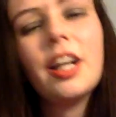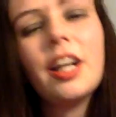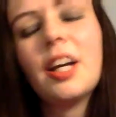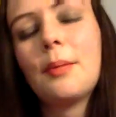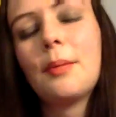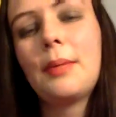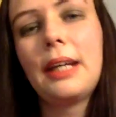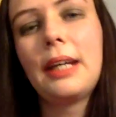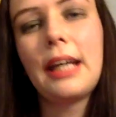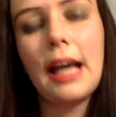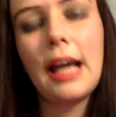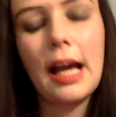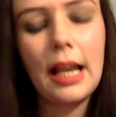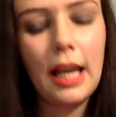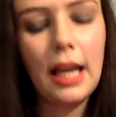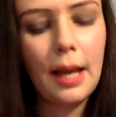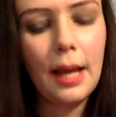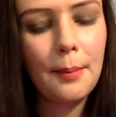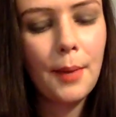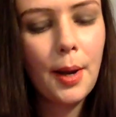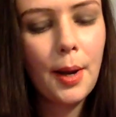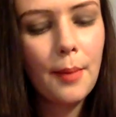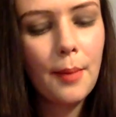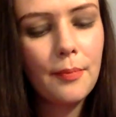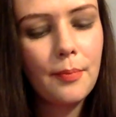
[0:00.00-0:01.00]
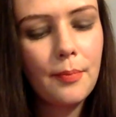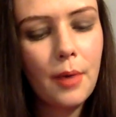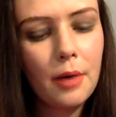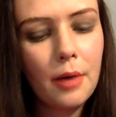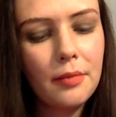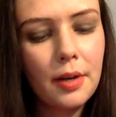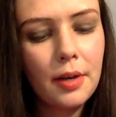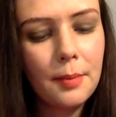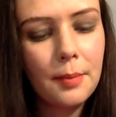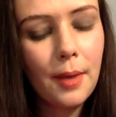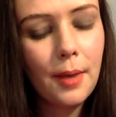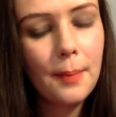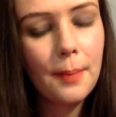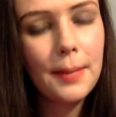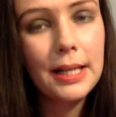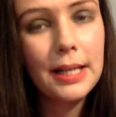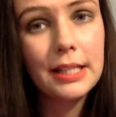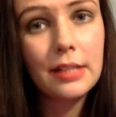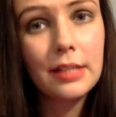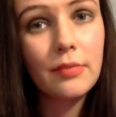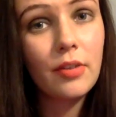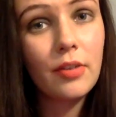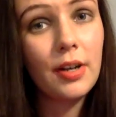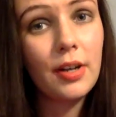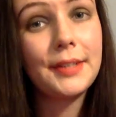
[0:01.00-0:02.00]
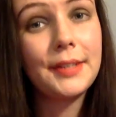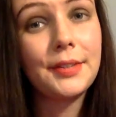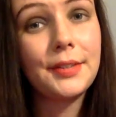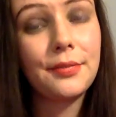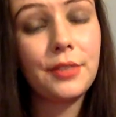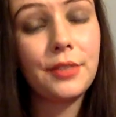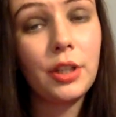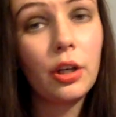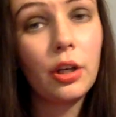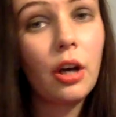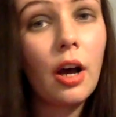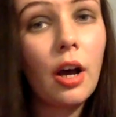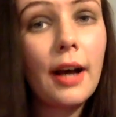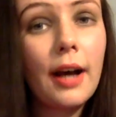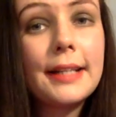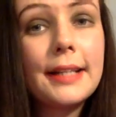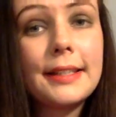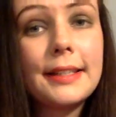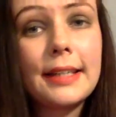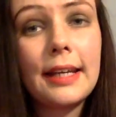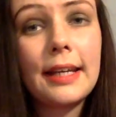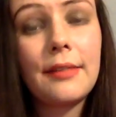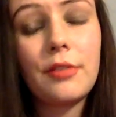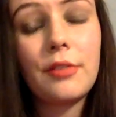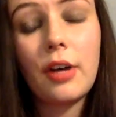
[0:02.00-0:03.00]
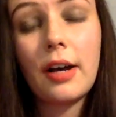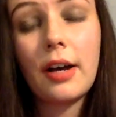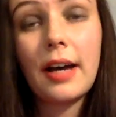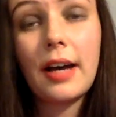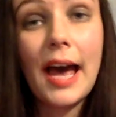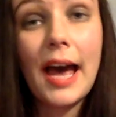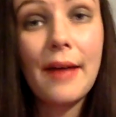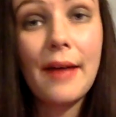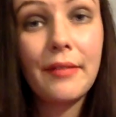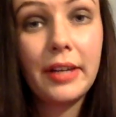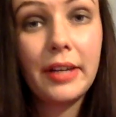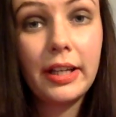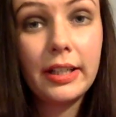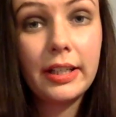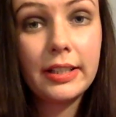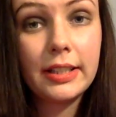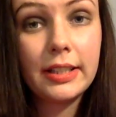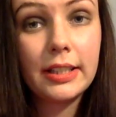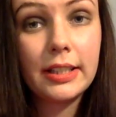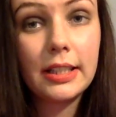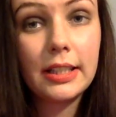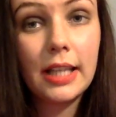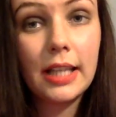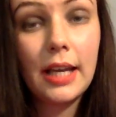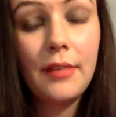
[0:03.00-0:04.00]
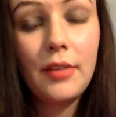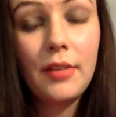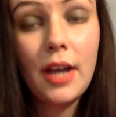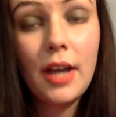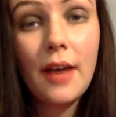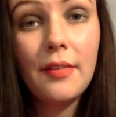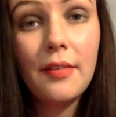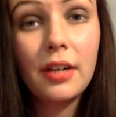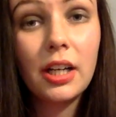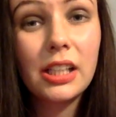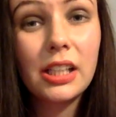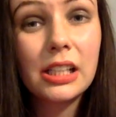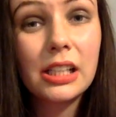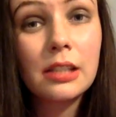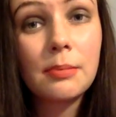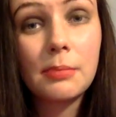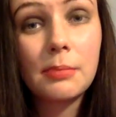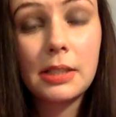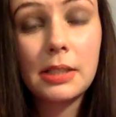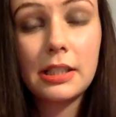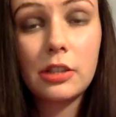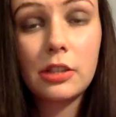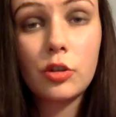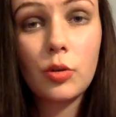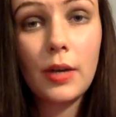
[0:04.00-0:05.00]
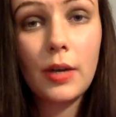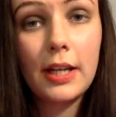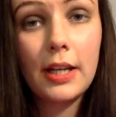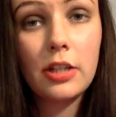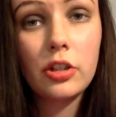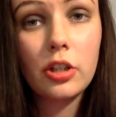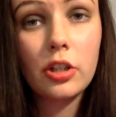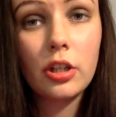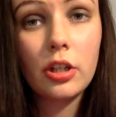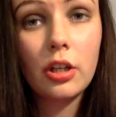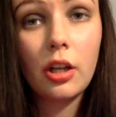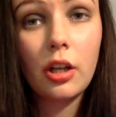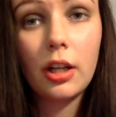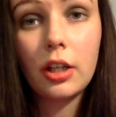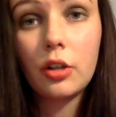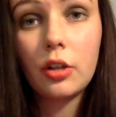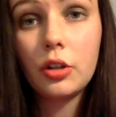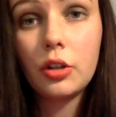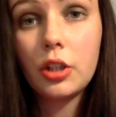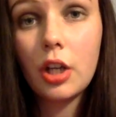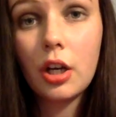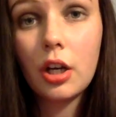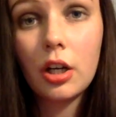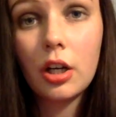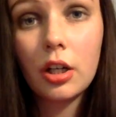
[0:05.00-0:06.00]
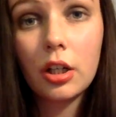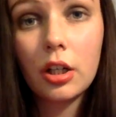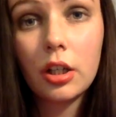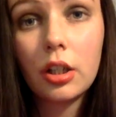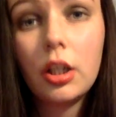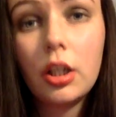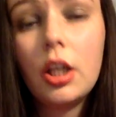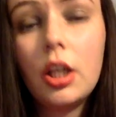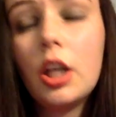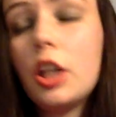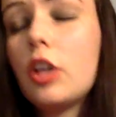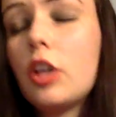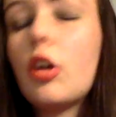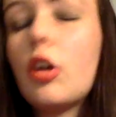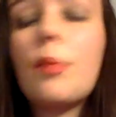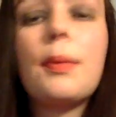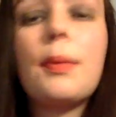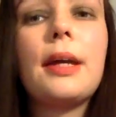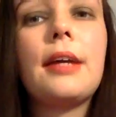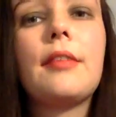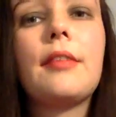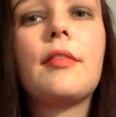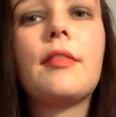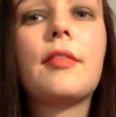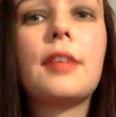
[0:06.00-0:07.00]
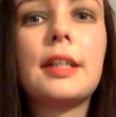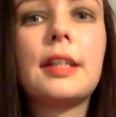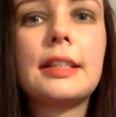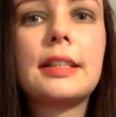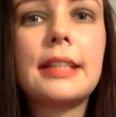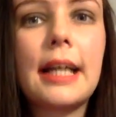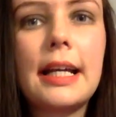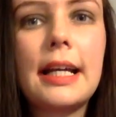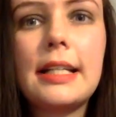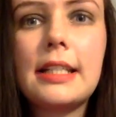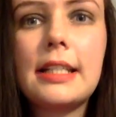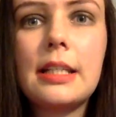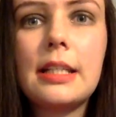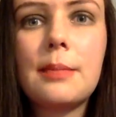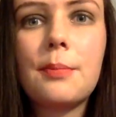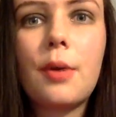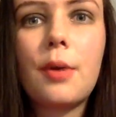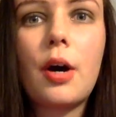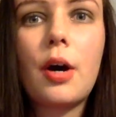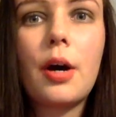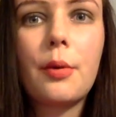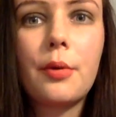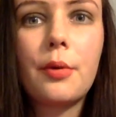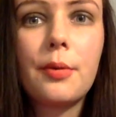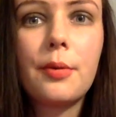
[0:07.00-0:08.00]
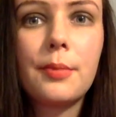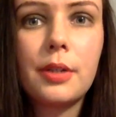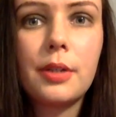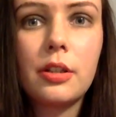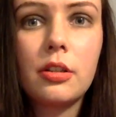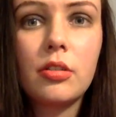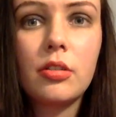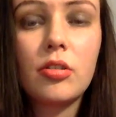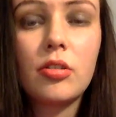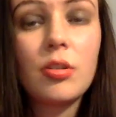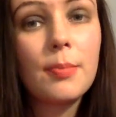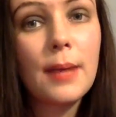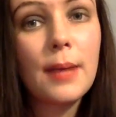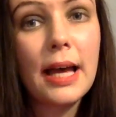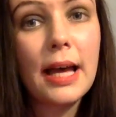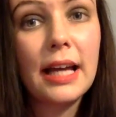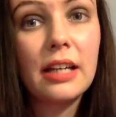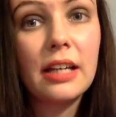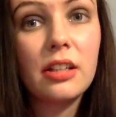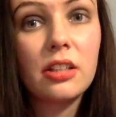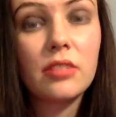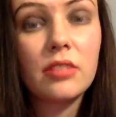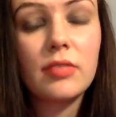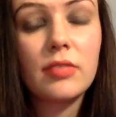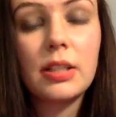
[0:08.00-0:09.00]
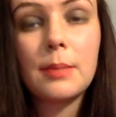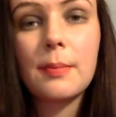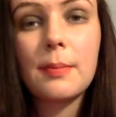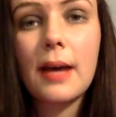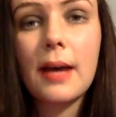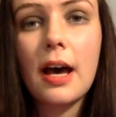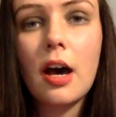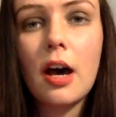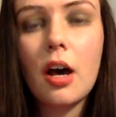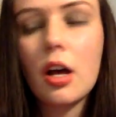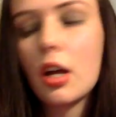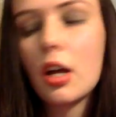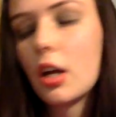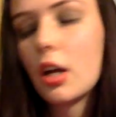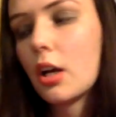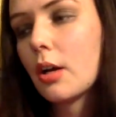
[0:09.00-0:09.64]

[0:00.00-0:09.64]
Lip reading: But yeah, like my best advice for you guys, if you're having like a similar situation, like you're young, you're being fixated by a woman or a man, doesn't really matter.